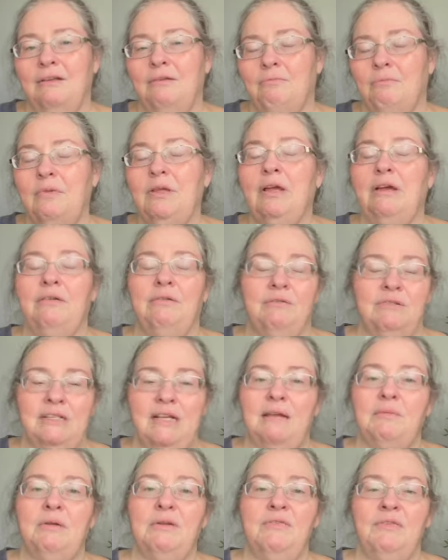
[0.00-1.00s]
will
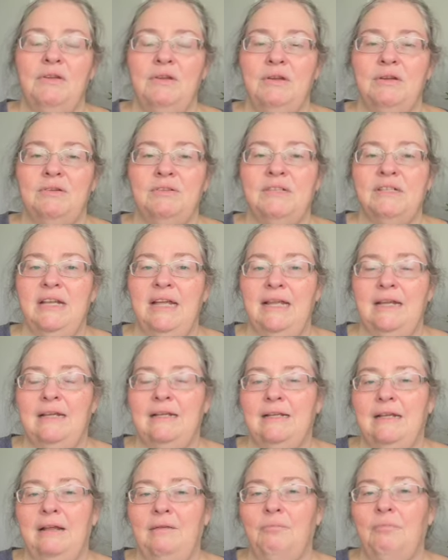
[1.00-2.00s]
take me a few years to get
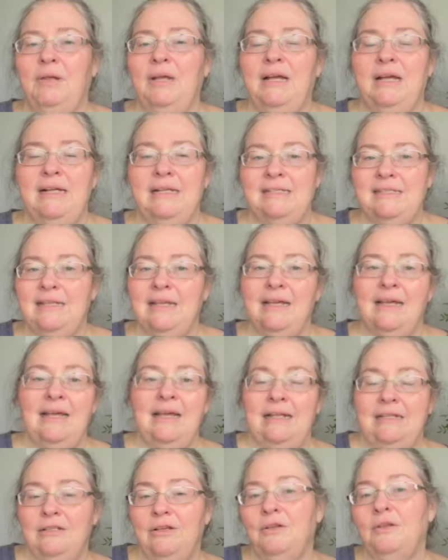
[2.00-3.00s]
it done, because
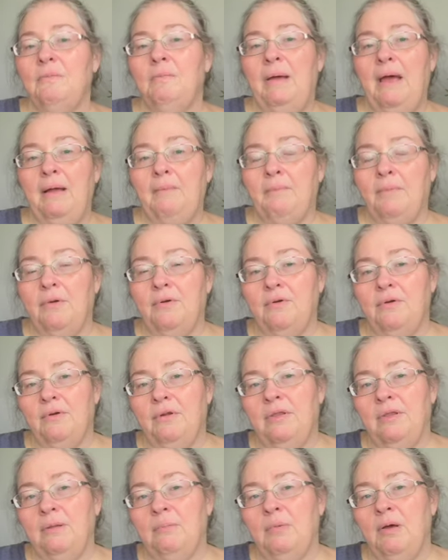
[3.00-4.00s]
it's on the back burner
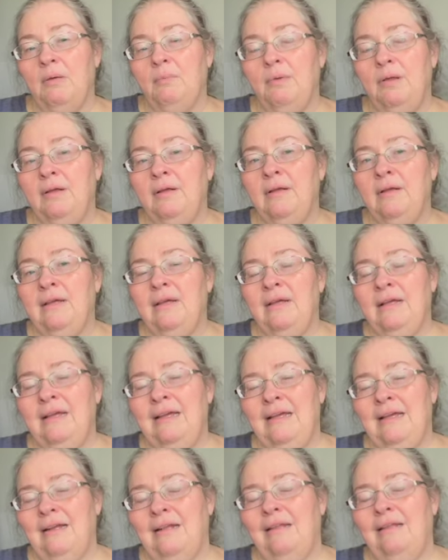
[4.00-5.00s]
at the moment.
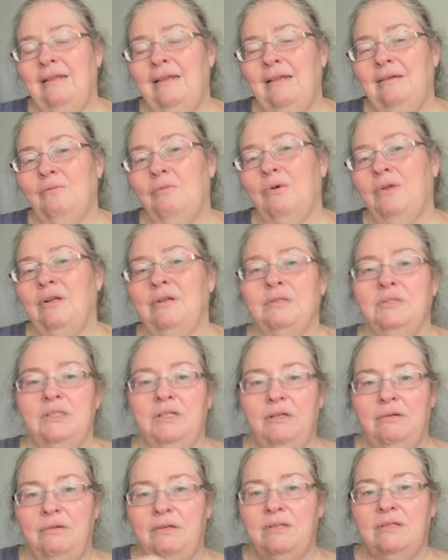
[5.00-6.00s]
And I think what I'll
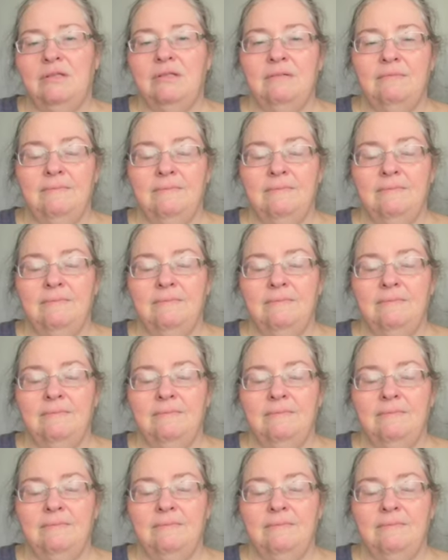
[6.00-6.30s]
do is,